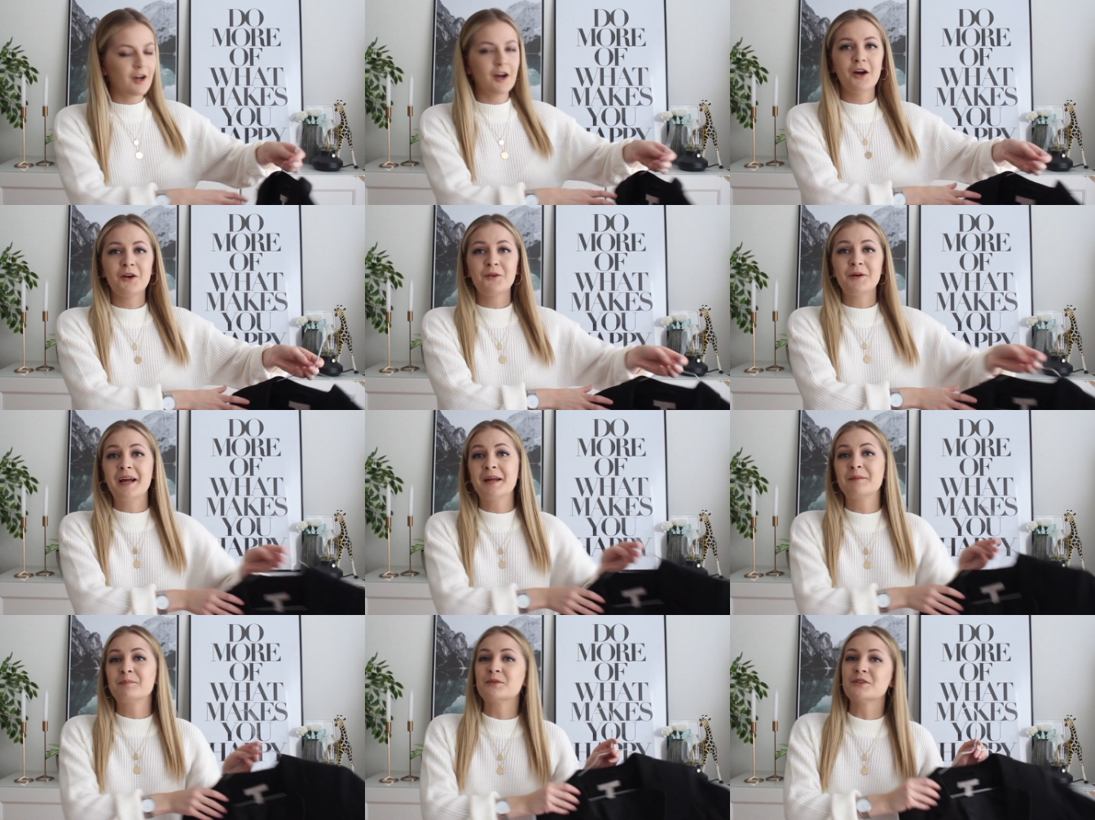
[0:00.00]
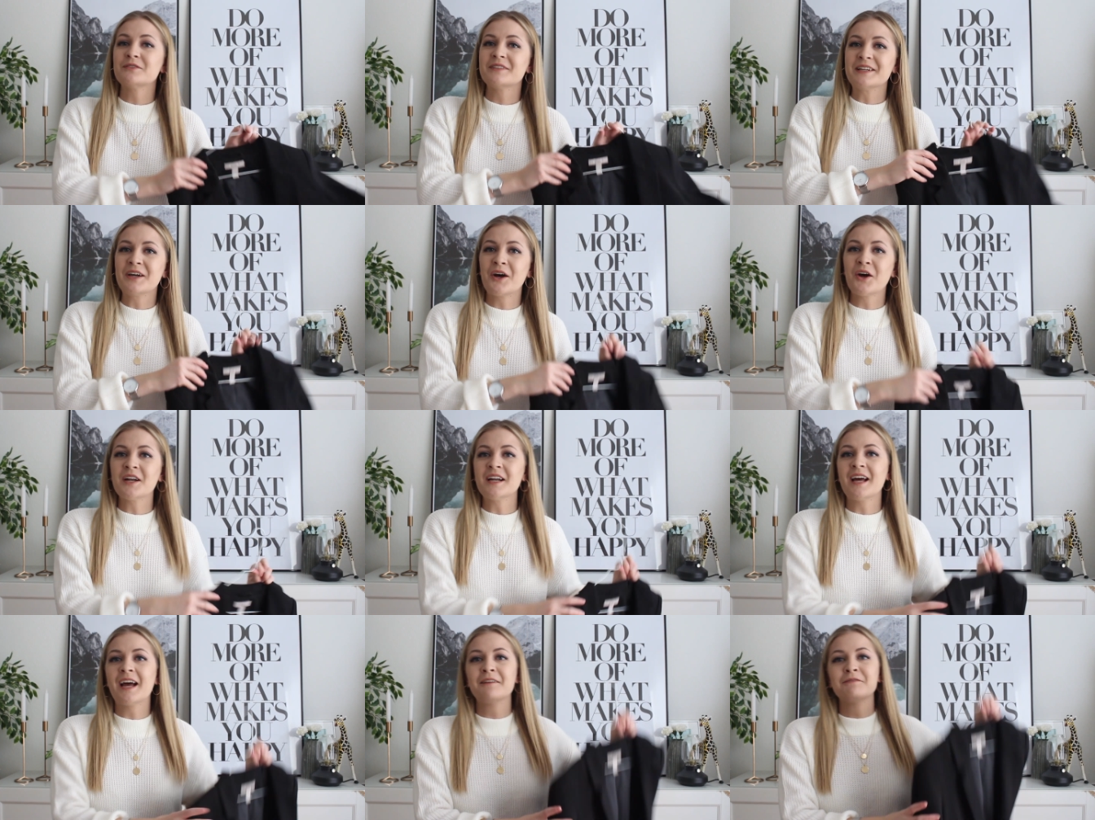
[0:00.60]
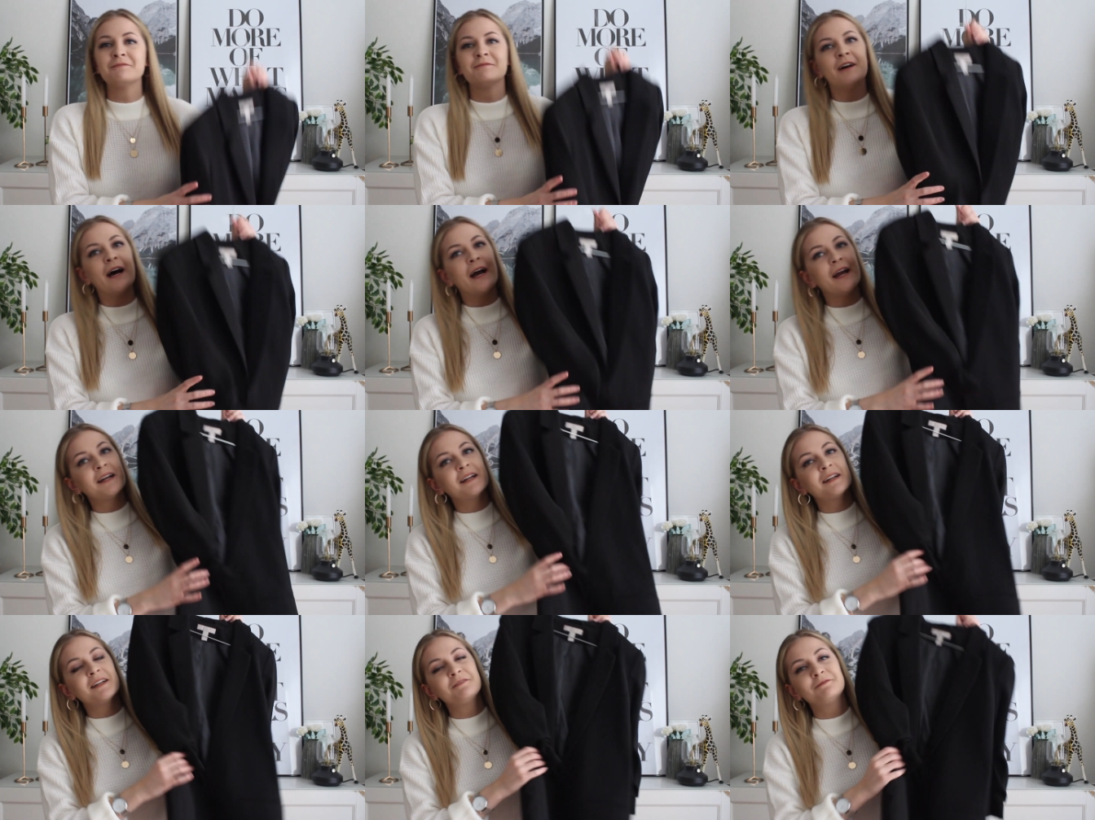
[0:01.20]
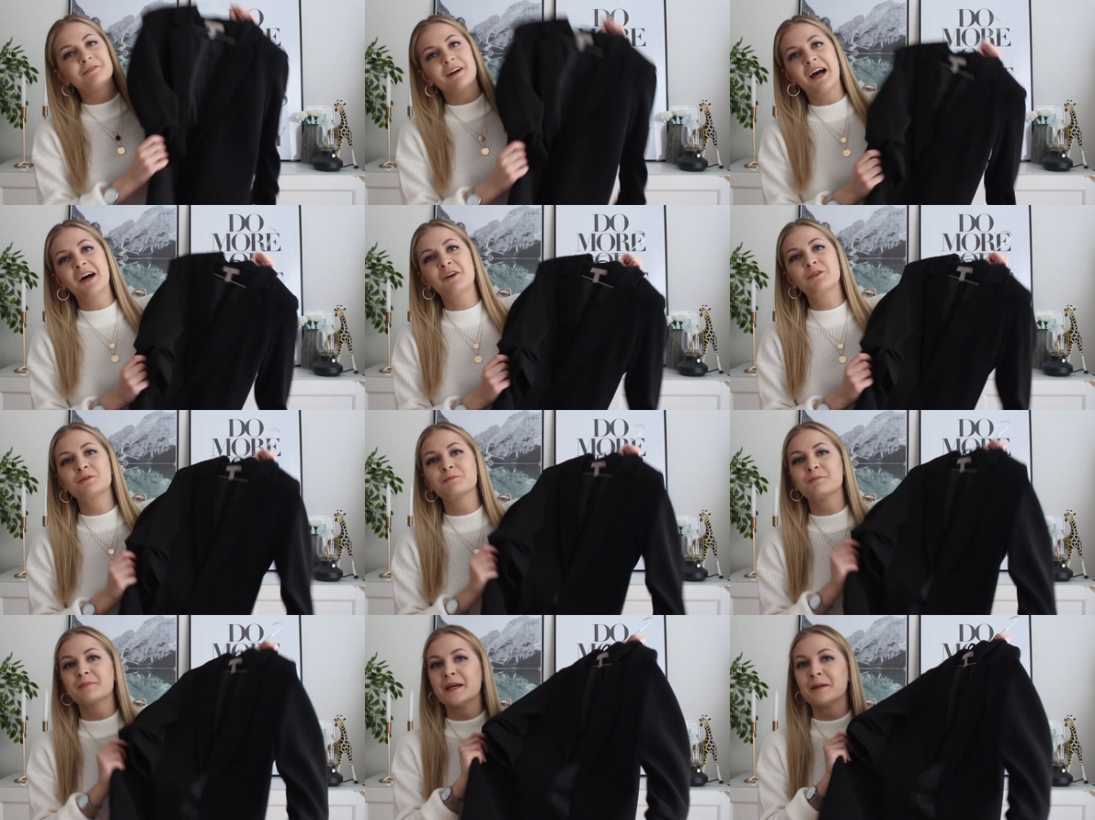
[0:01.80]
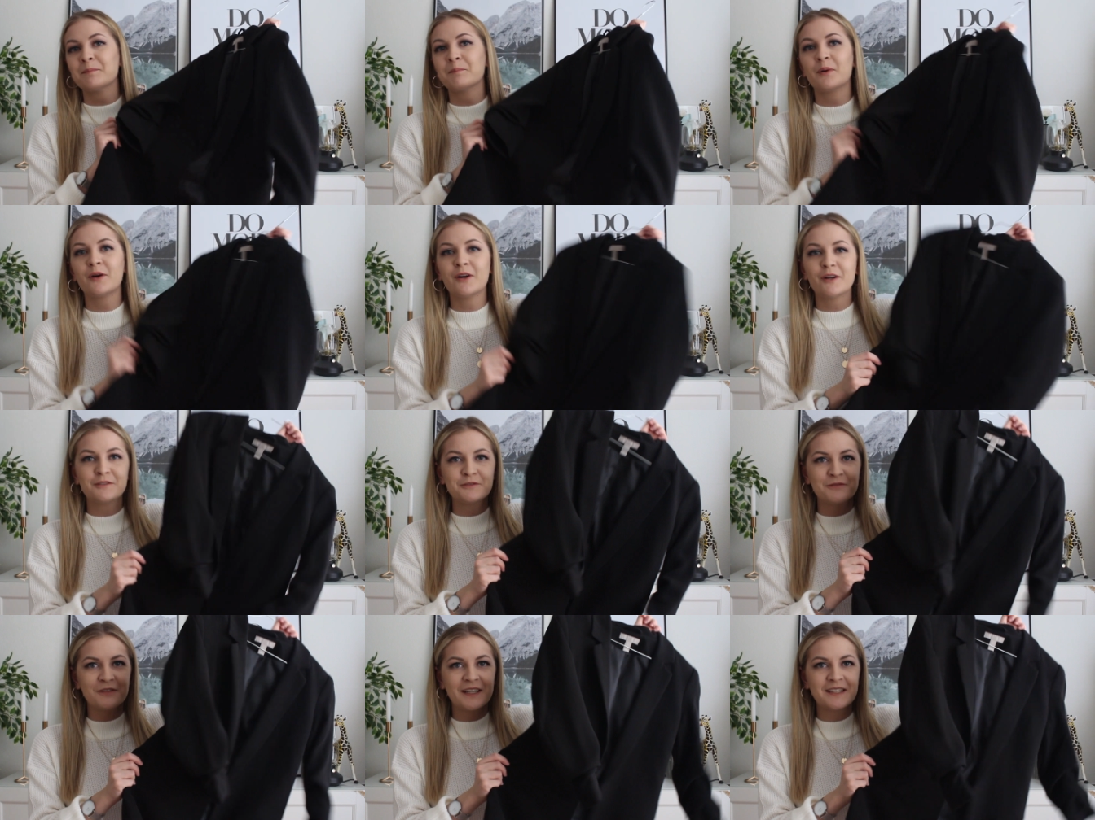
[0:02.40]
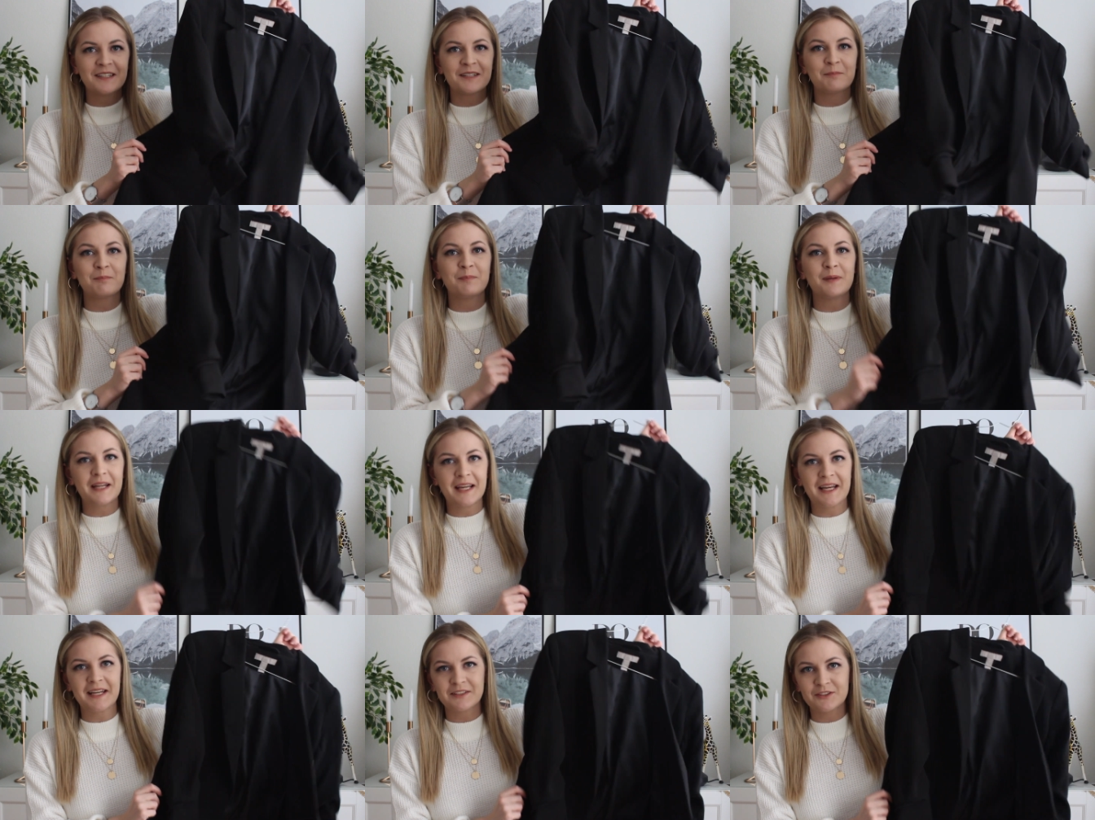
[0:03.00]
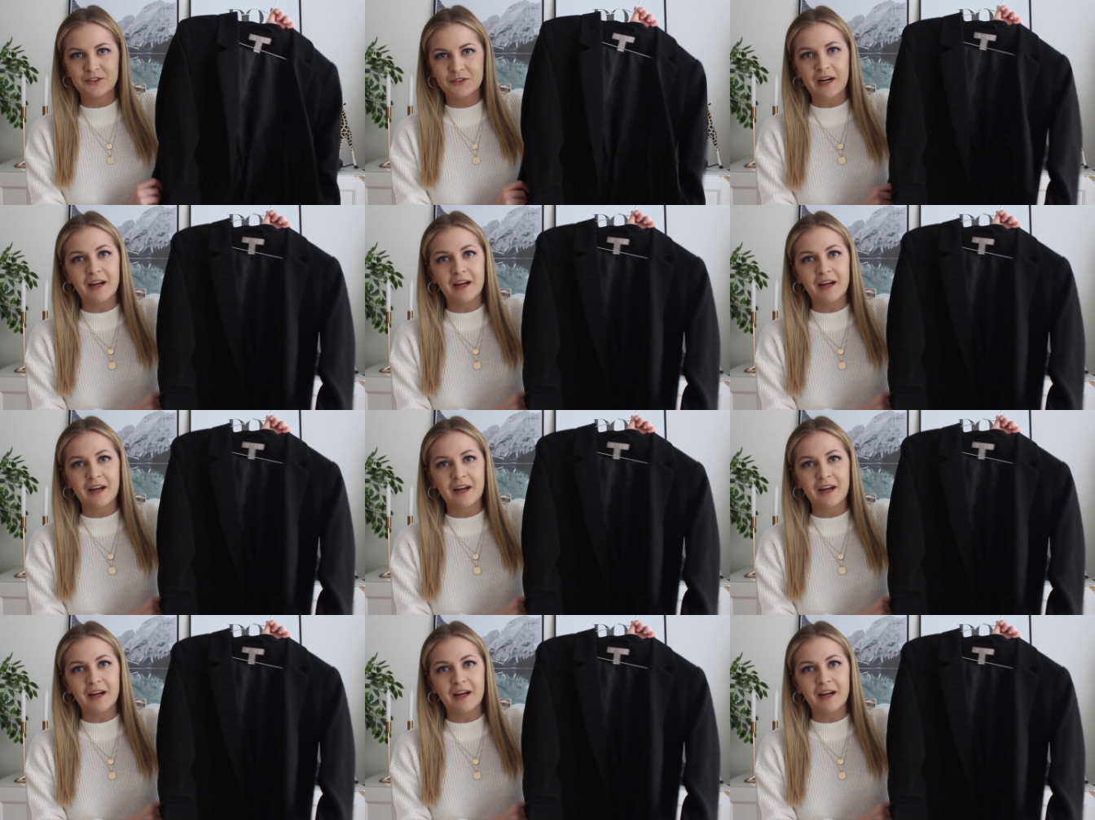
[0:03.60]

Alright, moving on. I finally found my perfect blazer.